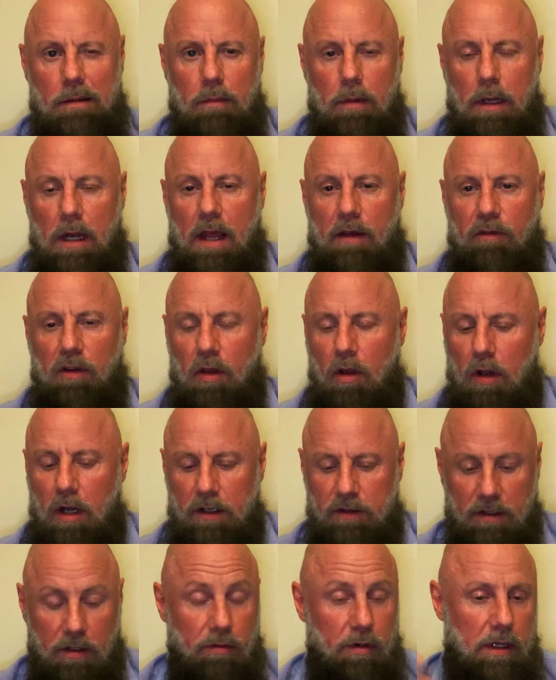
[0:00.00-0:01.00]
Love you
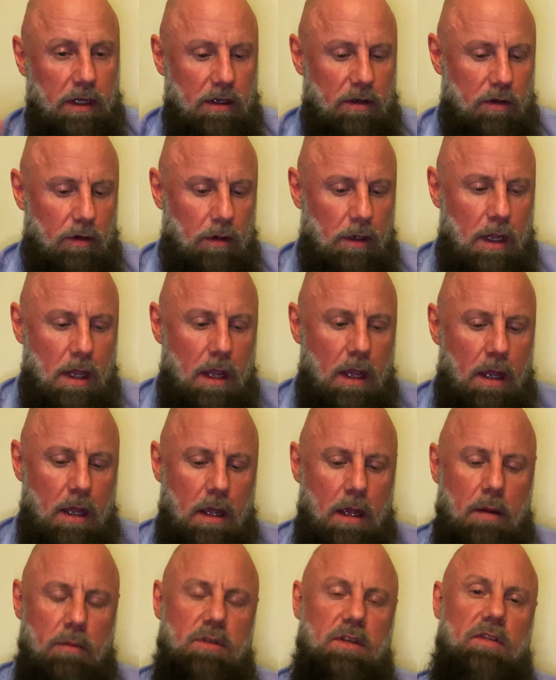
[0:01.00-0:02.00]
guys. I really do. I'm
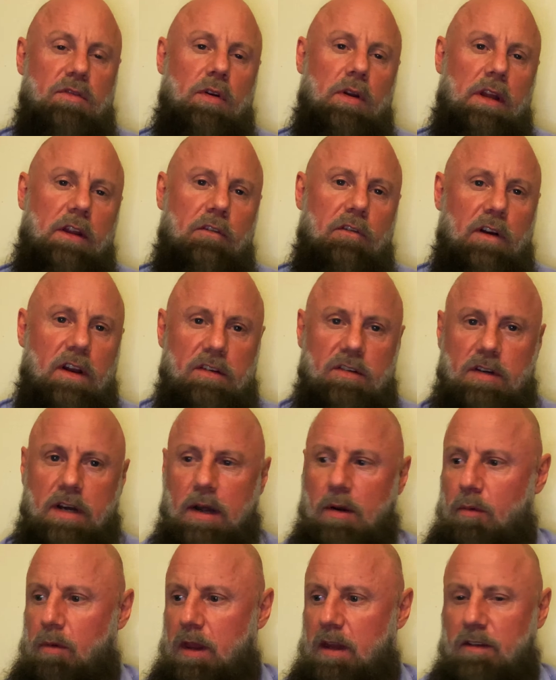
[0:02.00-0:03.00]
just really
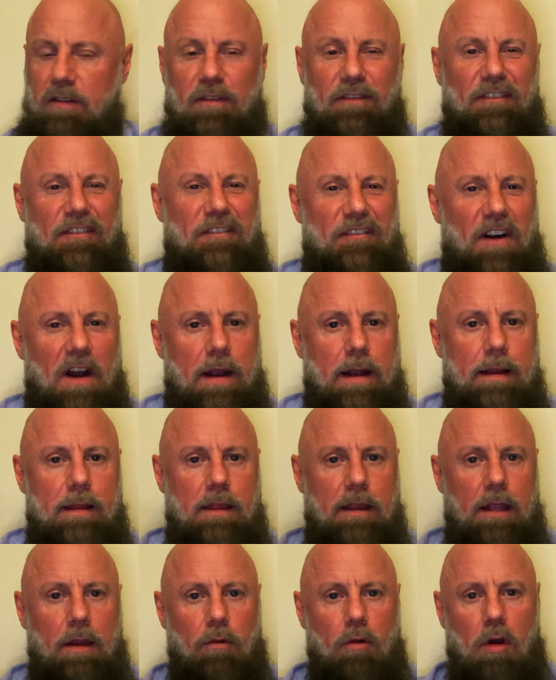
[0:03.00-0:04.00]
frustrated with this fucking
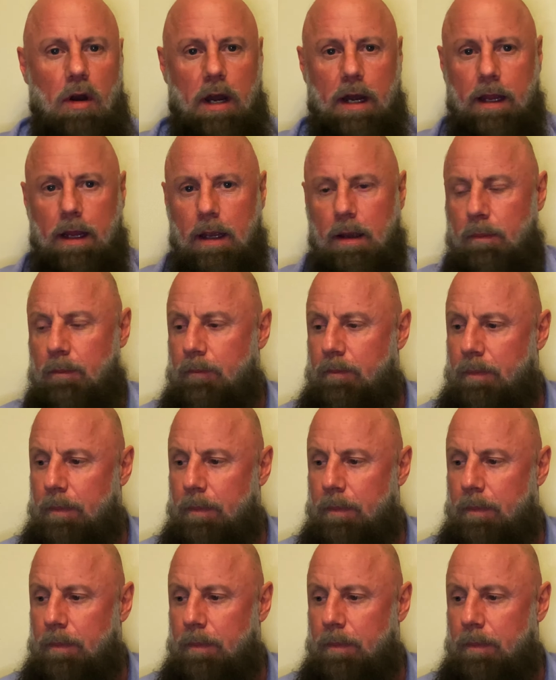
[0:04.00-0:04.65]
thing right here.